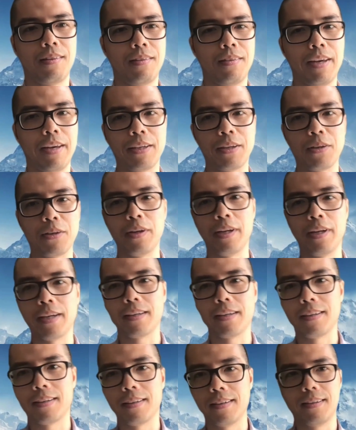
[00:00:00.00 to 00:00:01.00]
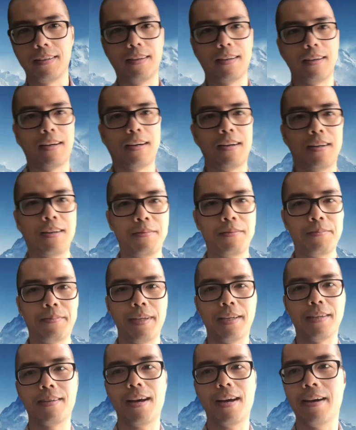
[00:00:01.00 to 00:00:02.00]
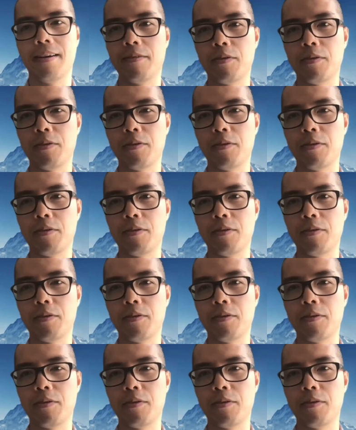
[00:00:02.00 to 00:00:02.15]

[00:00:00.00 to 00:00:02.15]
Thank you, Nick. Yes, hi